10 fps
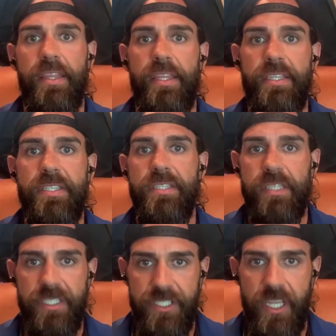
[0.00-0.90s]
This is
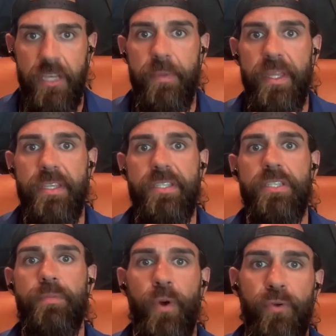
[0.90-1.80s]
legitimate. This
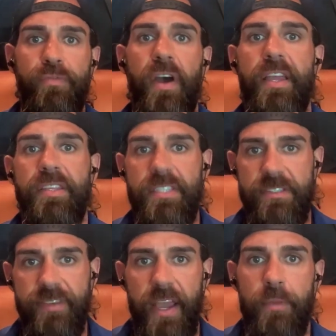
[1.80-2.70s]
is bona fide. This
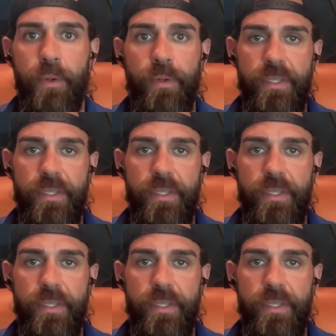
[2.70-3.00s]
is viable.